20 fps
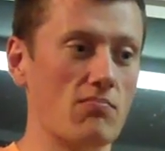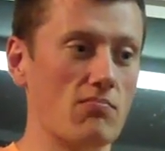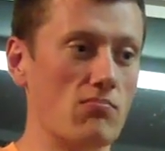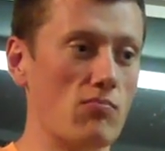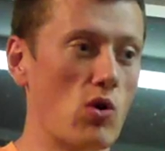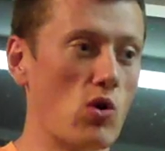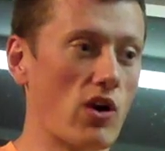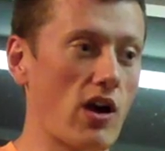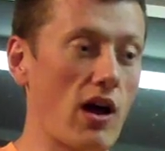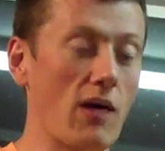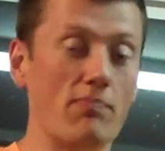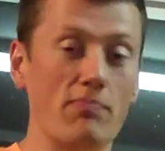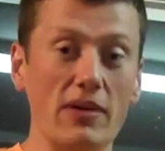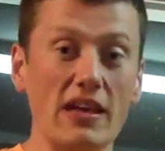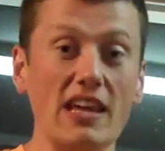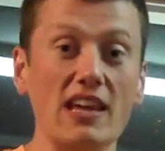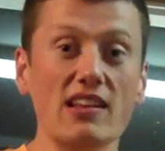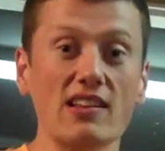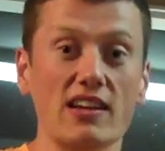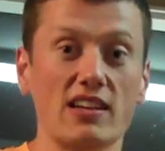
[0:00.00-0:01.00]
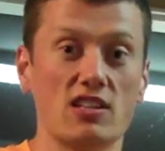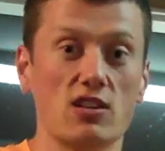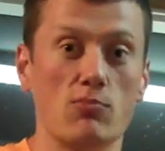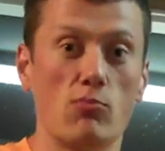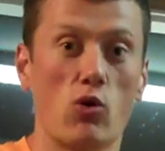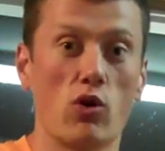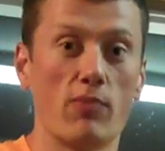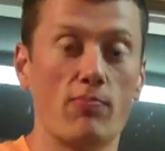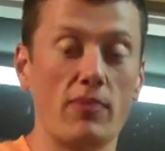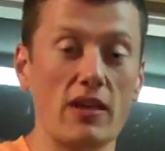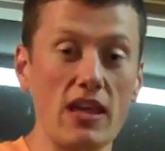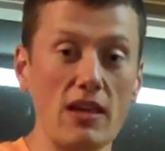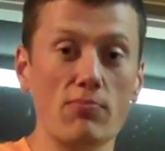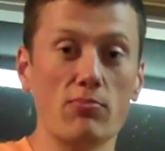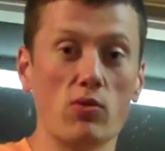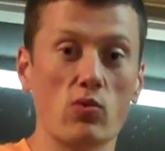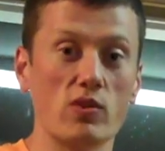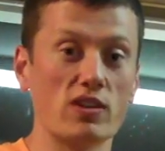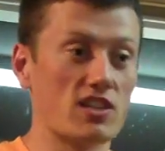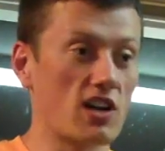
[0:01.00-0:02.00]
more appealing to more
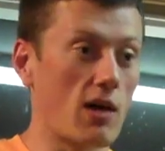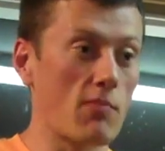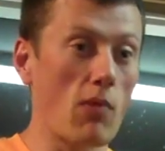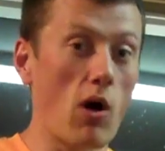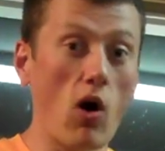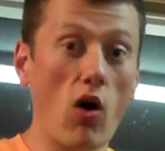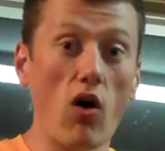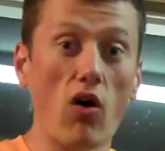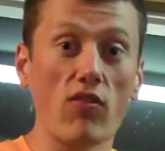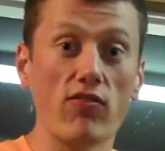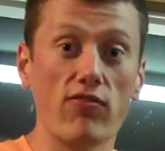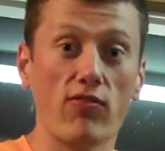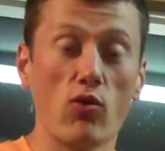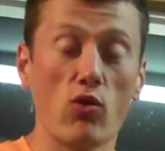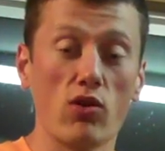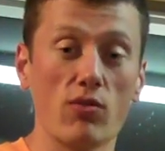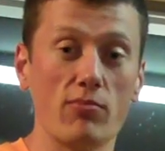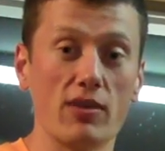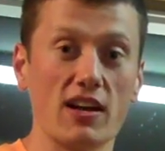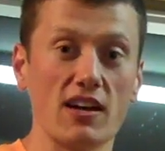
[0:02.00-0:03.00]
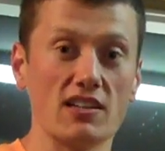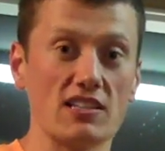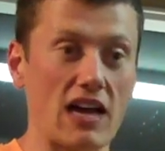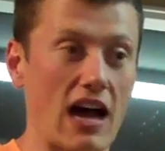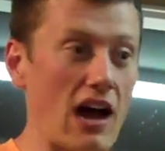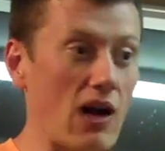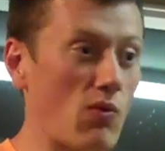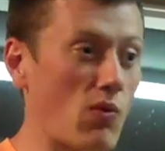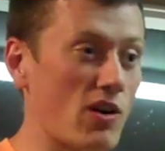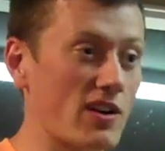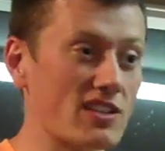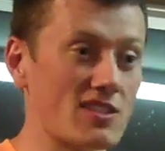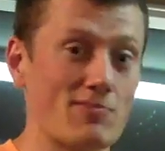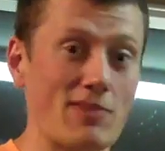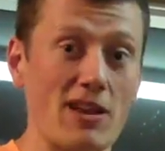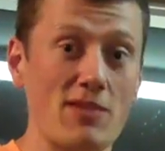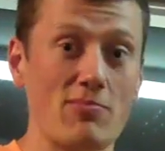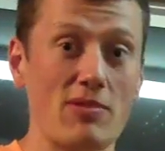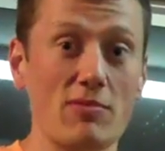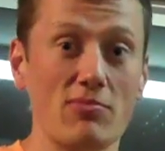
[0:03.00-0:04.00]
people, which I'm all for because I want as
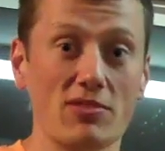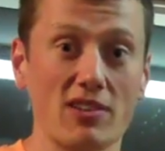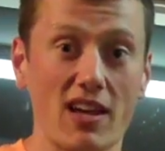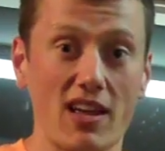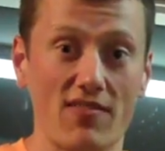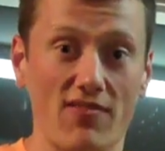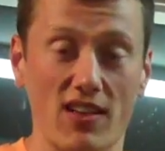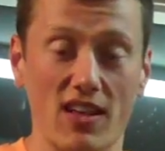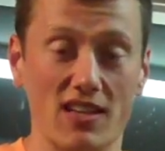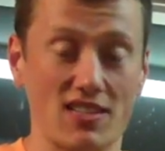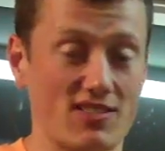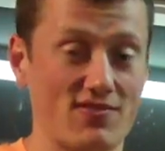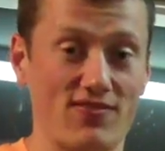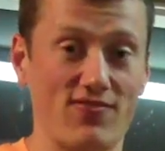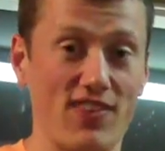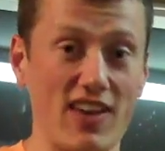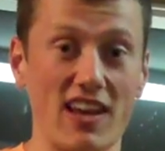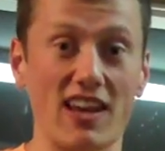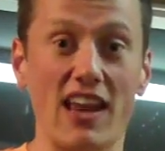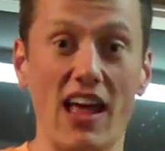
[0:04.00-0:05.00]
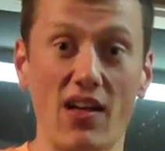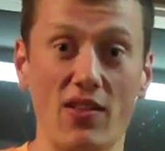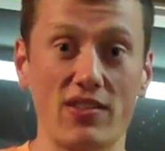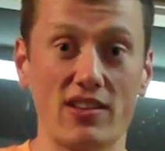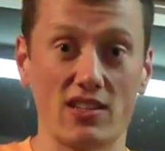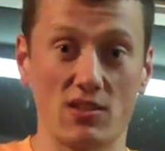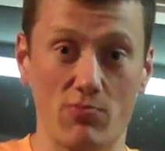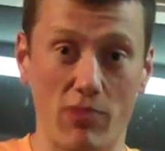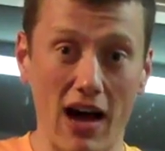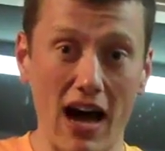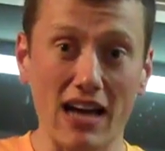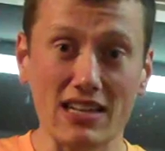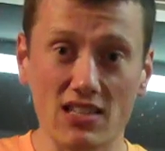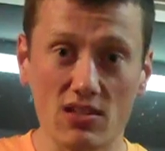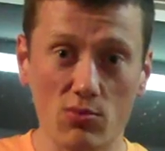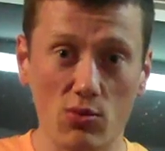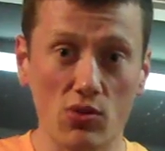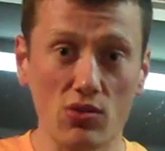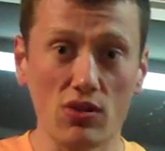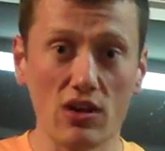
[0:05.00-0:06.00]
many people to get as fit and healthy as
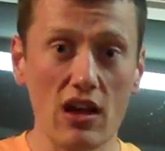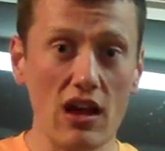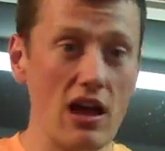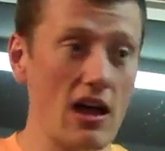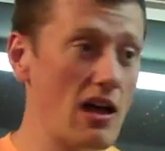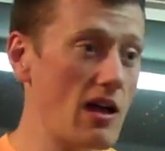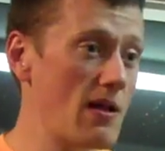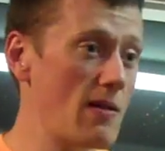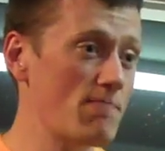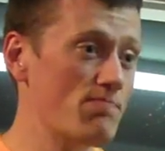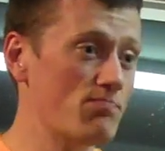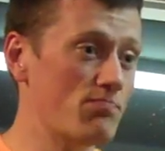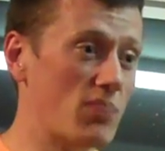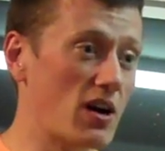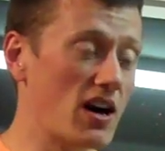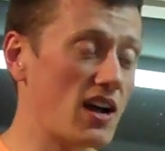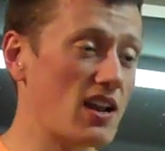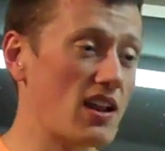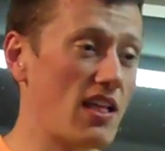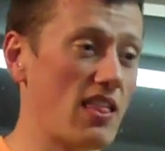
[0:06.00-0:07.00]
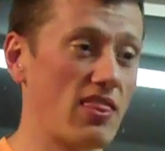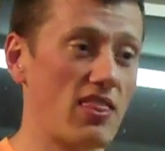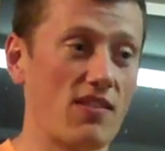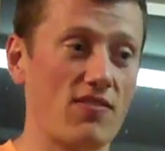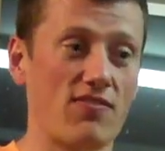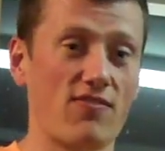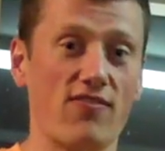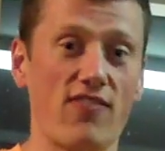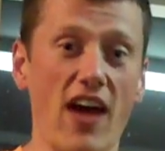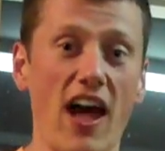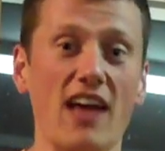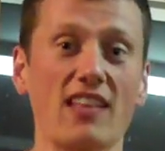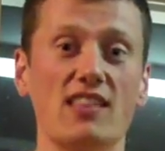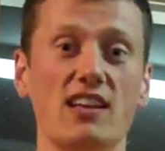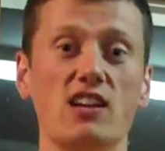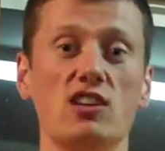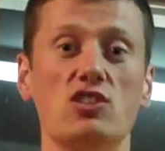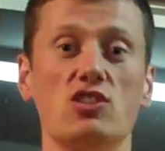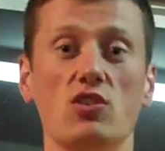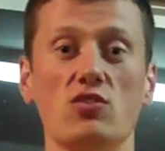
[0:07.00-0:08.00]
possible, but the fact
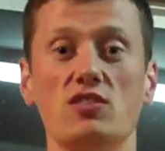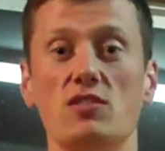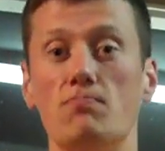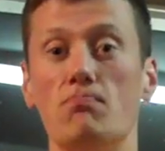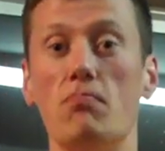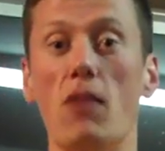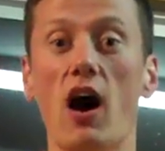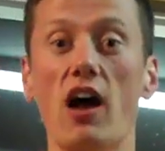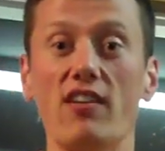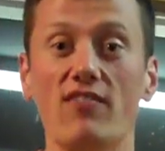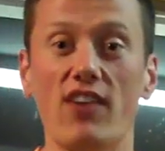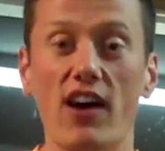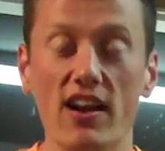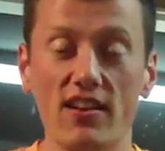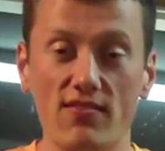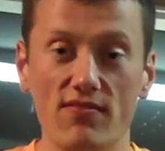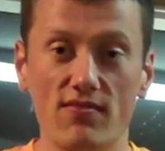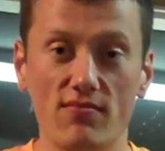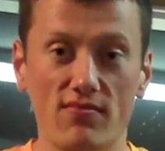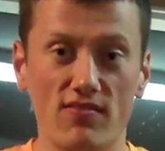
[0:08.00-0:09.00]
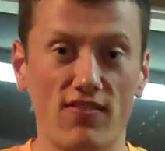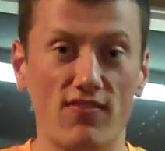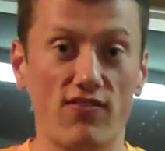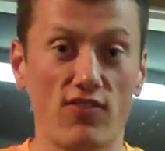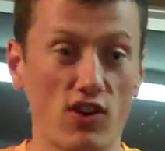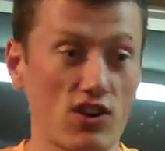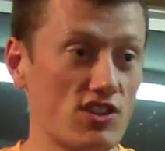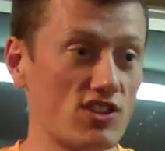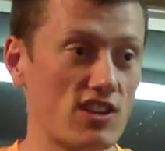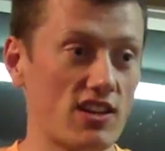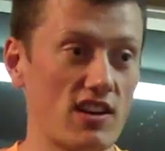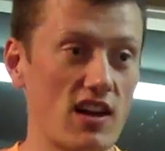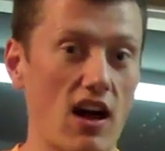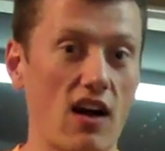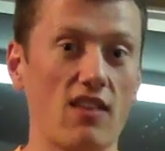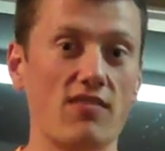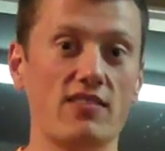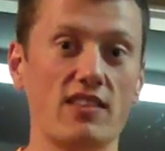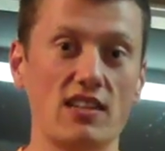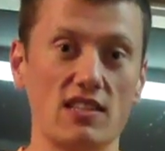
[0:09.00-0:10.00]
that it shows a modified version
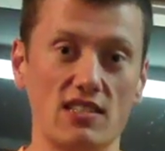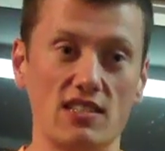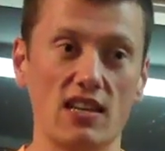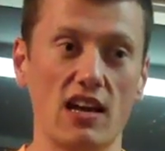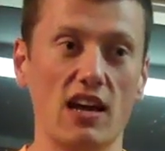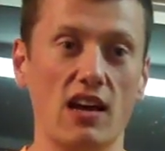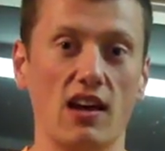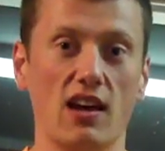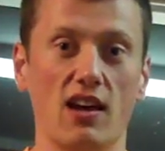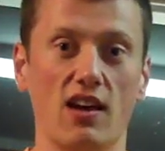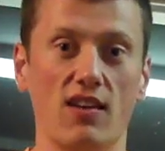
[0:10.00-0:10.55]
of these